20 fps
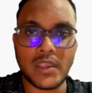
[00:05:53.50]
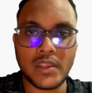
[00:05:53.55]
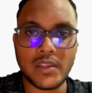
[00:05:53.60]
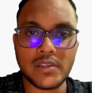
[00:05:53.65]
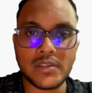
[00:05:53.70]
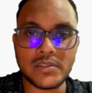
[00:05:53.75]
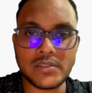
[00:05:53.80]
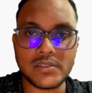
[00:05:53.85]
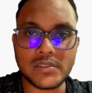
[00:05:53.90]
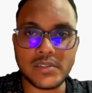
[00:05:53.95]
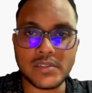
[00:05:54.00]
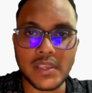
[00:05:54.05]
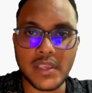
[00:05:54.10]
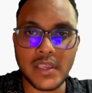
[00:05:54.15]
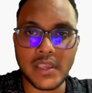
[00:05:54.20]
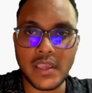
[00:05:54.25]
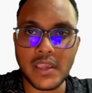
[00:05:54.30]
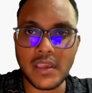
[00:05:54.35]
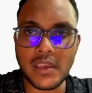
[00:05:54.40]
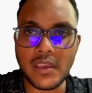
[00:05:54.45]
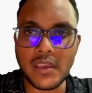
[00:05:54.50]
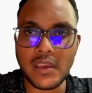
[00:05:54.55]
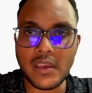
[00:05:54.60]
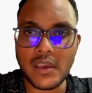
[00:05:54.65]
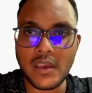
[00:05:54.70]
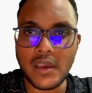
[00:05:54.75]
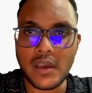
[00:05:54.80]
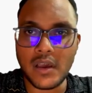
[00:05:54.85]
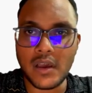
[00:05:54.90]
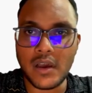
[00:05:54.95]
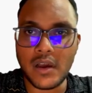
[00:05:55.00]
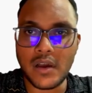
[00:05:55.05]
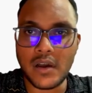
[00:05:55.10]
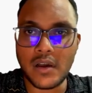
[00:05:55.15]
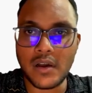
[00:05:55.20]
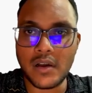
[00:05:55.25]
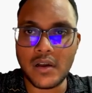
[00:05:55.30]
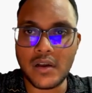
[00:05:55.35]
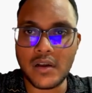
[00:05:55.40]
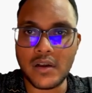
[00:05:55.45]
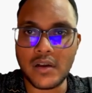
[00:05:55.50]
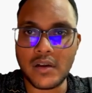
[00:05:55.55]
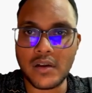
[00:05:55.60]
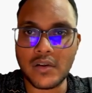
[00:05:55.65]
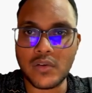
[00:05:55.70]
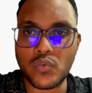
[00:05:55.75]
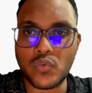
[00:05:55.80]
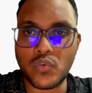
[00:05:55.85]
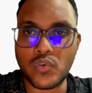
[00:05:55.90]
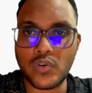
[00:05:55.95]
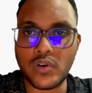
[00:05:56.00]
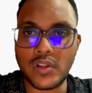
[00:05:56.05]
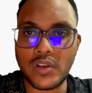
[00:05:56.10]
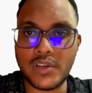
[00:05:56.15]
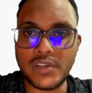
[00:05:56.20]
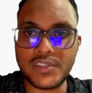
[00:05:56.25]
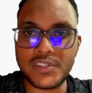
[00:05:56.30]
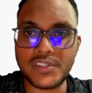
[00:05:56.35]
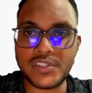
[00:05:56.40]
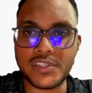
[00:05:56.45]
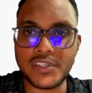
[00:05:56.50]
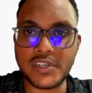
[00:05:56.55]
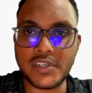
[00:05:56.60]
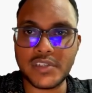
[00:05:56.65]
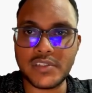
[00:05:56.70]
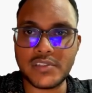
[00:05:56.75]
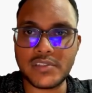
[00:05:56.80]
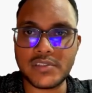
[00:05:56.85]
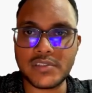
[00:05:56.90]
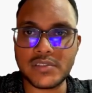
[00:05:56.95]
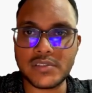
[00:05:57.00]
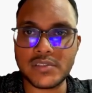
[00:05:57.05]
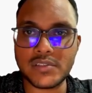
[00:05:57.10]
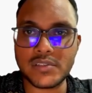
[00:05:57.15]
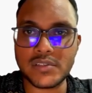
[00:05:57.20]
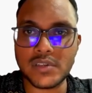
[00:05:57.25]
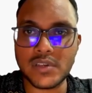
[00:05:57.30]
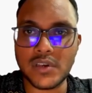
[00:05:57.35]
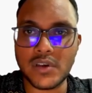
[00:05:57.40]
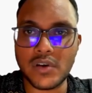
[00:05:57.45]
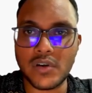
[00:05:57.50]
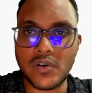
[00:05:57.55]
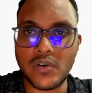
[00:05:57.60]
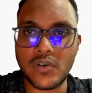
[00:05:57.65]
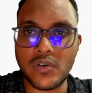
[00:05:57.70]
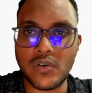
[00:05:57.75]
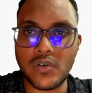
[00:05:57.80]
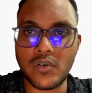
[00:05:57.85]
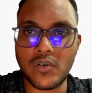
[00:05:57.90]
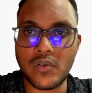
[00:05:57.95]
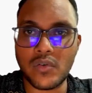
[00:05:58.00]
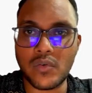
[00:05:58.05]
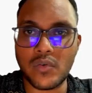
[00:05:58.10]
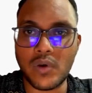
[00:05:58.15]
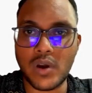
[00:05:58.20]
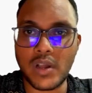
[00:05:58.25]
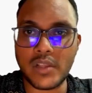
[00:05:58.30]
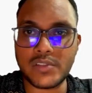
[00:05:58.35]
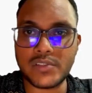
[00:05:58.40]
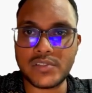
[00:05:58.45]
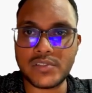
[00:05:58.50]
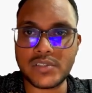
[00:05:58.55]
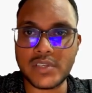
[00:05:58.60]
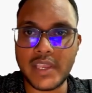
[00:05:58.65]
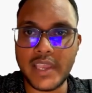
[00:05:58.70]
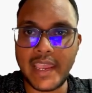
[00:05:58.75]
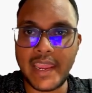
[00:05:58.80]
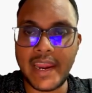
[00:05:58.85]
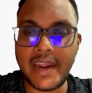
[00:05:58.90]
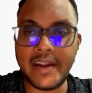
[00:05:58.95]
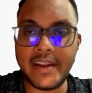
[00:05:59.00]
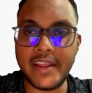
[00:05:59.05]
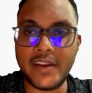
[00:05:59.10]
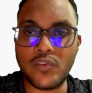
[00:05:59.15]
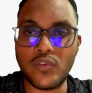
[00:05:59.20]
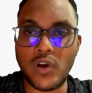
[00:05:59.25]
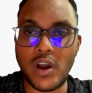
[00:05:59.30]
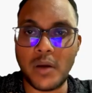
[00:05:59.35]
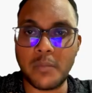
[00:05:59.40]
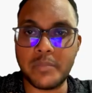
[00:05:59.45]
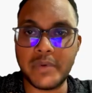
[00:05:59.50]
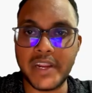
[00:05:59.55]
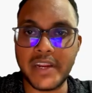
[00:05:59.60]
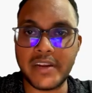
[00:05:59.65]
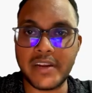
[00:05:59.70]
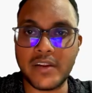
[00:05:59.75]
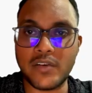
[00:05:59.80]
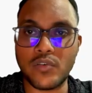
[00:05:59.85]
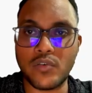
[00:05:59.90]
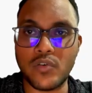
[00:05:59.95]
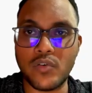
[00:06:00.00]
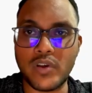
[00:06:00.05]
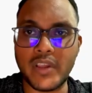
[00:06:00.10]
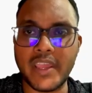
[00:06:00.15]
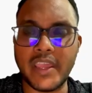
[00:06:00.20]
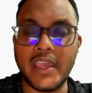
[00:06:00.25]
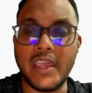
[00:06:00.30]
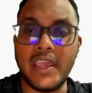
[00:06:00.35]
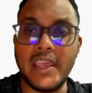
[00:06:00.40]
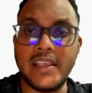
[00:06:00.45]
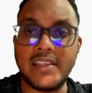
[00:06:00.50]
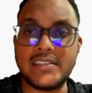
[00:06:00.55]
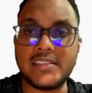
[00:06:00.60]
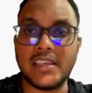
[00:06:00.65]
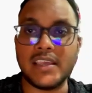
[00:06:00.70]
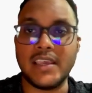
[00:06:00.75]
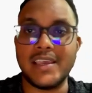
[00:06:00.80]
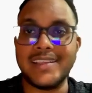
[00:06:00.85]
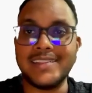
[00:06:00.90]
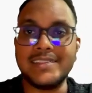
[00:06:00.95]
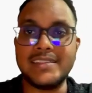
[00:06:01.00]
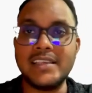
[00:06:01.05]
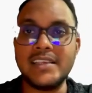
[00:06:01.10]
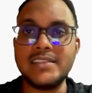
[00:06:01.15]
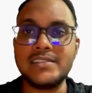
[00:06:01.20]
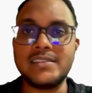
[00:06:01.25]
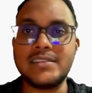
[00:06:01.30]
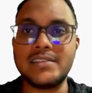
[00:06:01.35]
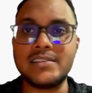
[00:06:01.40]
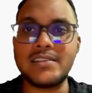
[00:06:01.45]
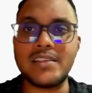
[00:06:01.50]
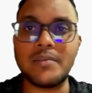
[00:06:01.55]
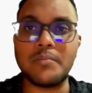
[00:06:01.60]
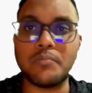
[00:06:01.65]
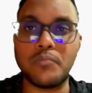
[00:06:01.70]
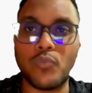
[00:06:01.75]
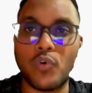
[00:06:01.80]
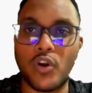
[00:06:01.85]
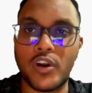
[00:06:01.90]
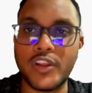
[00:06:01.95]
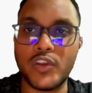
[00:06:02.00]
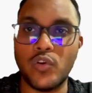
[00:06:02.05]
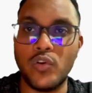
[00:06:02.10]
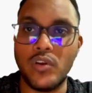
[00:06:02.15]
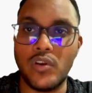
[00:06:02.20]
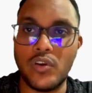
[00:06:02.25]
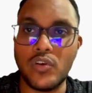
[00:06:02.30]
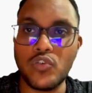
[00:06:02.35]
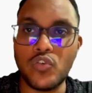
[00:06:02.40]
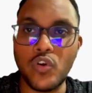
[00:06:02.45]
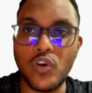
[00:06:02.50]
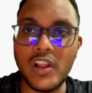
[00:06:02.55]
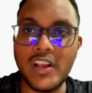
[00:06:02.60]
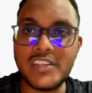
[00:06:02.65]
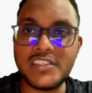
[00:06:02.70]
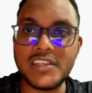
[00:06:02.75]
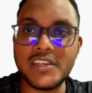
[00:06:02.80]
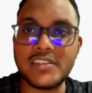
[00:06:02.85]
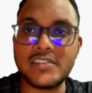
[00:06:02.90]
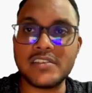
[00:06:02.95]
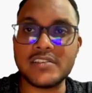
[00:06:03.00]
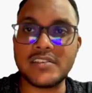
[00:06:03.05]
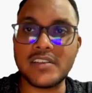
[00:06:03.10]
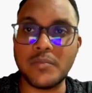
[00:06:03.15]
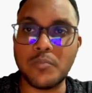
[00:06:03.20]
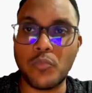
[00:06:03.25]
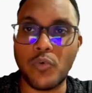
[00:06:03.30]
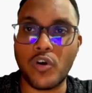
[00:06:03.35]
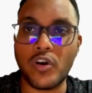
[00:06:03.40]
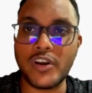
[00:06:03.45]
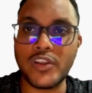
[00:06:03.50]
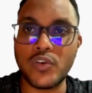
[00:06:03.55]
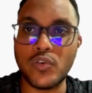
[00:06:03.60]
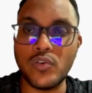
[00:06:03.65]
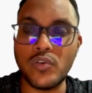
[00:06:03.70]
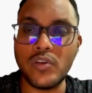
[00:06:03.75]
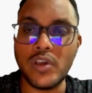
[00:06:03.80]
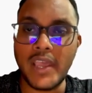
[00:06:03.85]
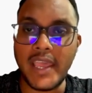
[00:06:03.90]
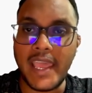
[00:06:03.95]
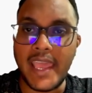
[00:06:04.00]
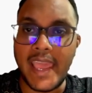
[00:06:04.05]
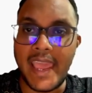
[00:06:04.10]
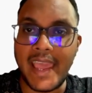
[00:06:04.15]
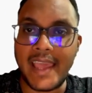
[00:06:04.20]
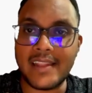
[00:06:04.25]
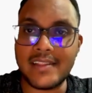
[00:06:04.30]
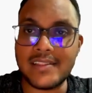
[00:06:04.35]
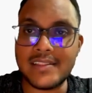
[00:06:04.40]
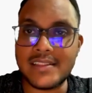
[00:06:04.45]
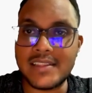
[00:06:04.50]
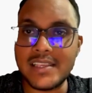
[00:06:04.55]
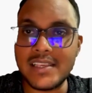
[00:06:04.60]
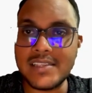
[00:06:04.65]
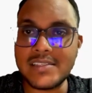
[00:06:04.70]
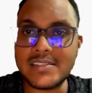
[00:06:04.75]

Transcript: Say Google Sheets, watch, add a row, update a row. Okay, see, this is a module. Google Sheets is a module, and these